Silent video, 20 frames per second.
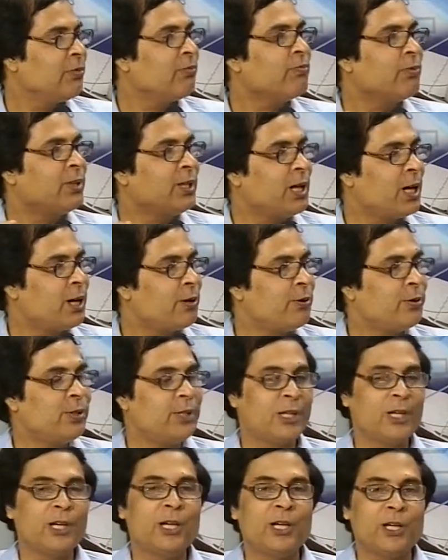
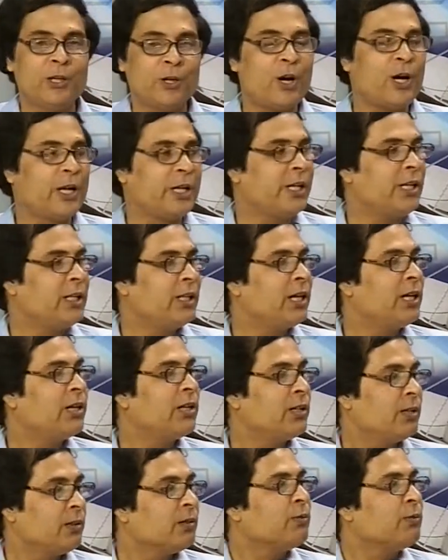without talking that